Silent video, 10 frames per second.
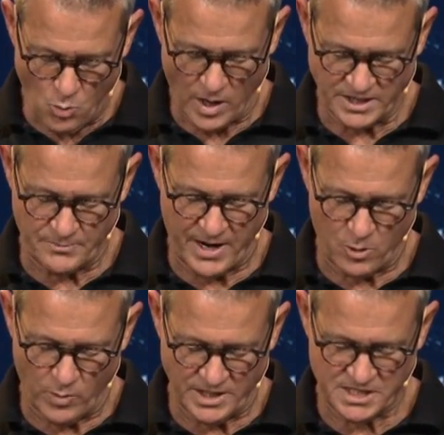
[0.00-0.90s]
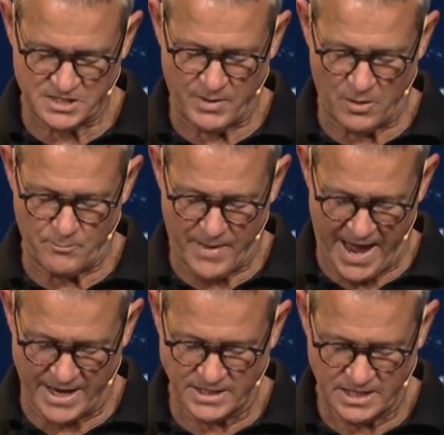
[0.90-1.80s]
one to bear witness about
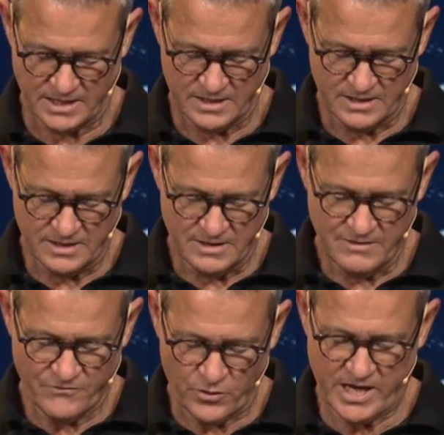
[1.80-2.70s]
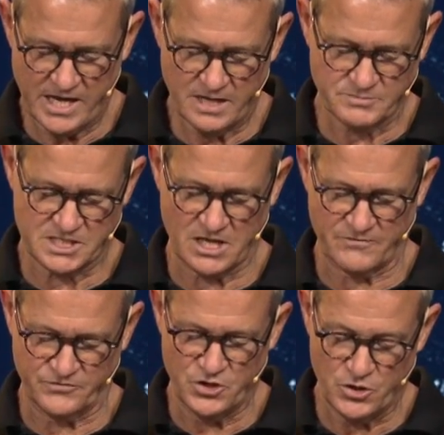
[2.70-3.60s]
man, for he
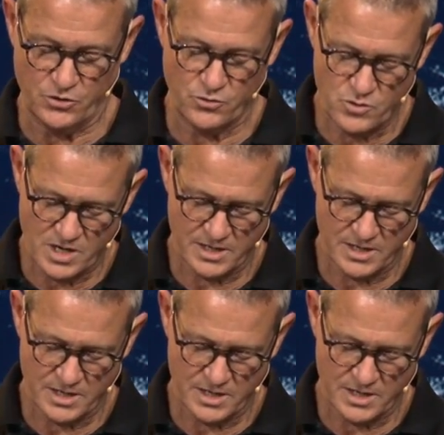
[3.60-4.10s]
himself knew